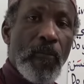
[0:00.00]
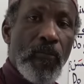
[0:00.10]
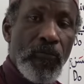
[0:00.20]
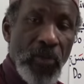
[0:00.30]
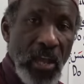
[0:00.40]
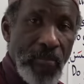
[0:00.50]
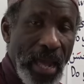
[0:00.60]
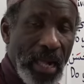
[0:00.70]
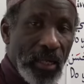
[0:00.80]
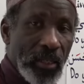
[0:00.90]

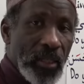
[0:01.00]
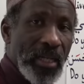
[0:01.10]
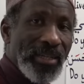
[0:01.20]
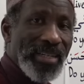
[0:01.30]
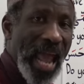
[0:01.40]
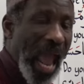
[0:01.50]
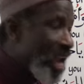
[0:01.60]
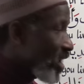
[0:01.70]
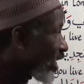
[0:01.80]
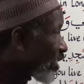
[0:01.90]
female, the
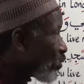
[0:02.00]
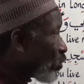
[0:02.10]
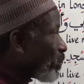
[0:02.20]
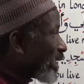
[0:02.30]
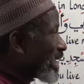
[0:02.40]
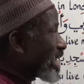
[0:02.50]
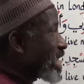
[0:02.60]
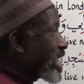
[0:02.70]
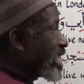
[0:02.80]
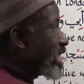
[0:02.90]
ending will be
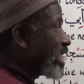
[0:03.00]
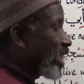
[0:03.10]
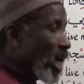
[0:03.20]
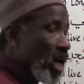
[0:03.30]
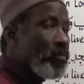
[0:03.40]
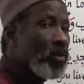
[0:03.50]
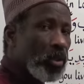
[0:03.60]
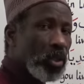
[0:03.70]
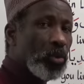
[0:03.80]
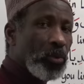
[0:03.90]
ina.
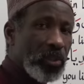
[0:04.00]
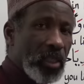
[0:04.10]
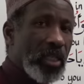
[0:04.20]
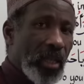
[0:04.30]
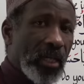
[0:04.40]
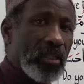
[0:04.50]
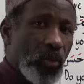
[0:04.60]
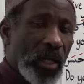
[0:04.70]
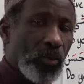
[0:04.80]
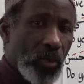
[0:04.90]
You will see
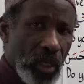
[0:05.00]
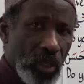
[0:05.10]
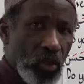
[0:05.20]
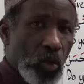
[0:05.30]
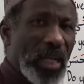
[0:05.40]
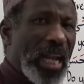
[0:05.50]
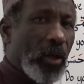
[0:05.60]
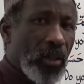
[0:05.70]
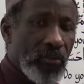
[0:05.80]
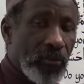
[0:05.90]
that when we use
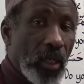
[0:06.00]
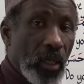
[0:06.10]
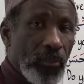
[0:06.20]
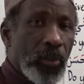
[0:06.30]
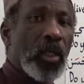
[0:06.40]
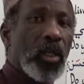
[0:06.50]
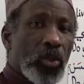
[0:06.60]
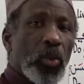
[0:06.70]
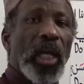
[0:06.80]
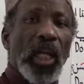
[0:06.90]
another verb
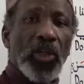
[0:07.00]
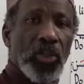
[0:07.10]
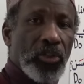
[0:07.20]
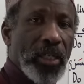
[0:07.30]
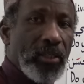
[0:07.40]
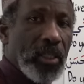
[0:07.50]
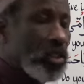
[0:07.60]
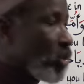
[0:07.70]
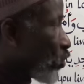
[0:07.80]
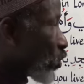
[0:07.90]
to illustrate
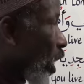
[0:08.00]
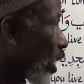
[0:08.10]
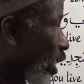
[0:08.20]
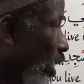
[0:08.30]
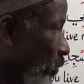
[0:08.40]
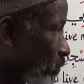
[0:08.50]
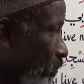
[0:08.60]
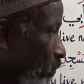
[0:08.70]
this, inshallah.